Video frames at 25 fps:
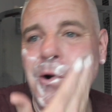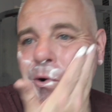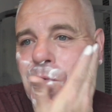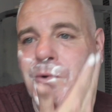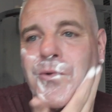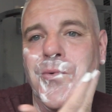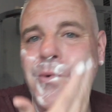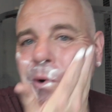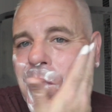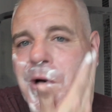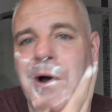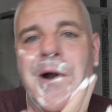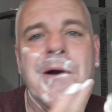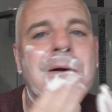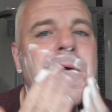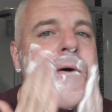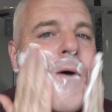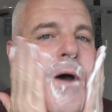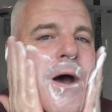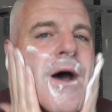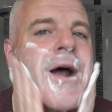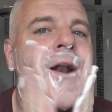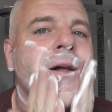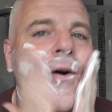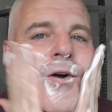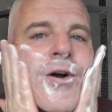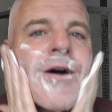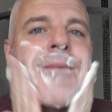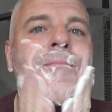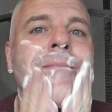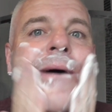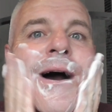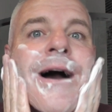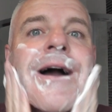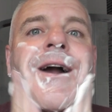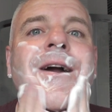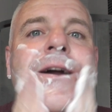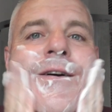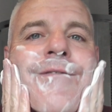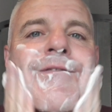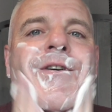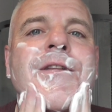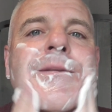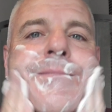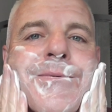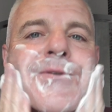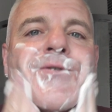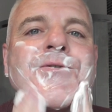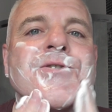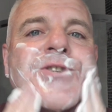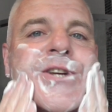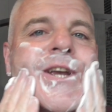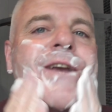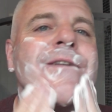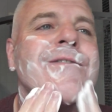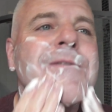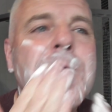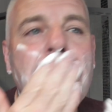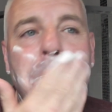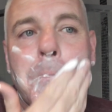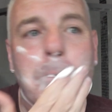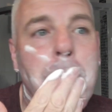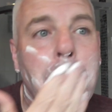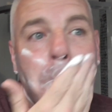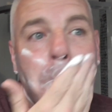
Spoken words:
cold water, and I'll come back for the post shave.